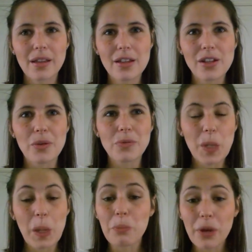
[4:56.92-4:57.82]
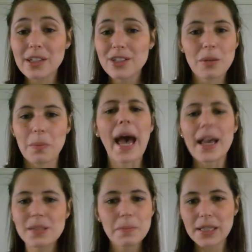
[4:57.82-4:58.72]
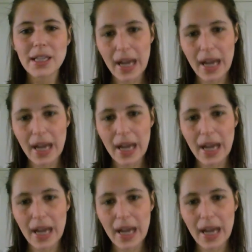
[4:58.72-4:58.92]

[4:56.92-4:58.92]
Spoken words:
you know, the apprenticeship has been the